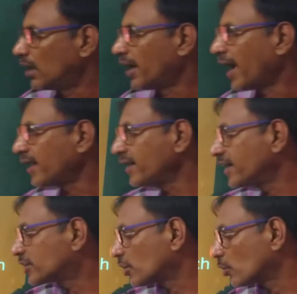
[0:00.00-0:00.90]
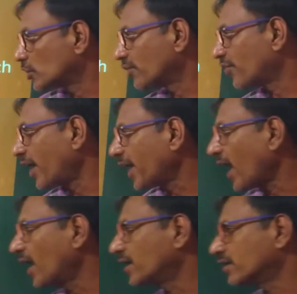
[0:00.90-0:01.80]
Ernest Rutherford
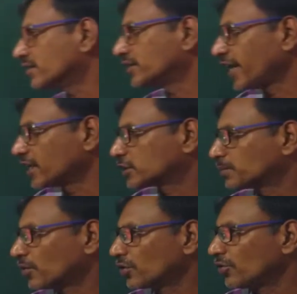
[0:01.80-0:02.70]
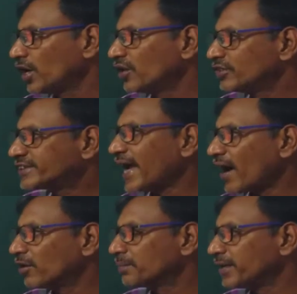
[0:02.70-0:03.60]
and Niels Bohr, which
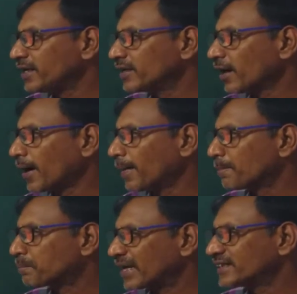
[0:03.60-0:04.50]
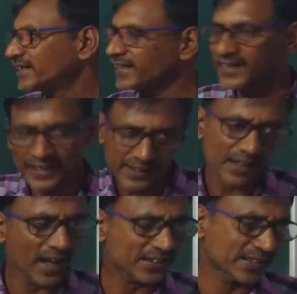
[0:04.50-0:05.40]
have been presented in
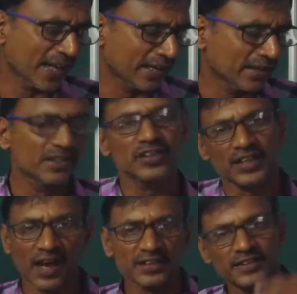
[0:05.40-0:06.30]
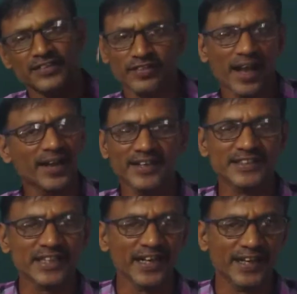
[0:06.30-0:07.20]
class 9. In class 9 we already
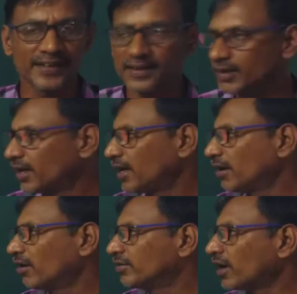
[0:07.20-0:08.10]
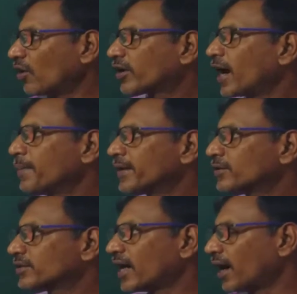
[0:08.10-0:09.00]
studied. Now coming
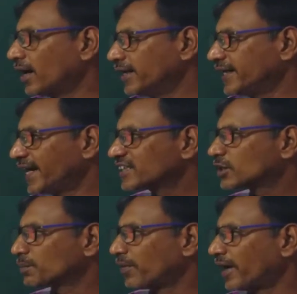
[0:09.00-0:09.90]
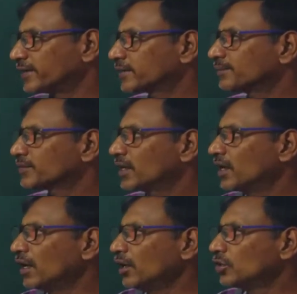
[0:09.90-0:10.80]
to the next point.
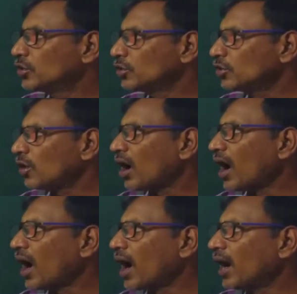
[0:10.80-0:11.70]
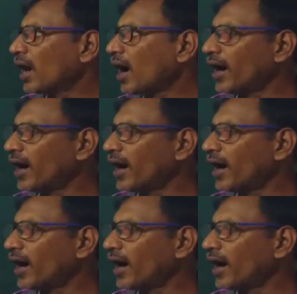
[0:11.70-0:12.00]
Do all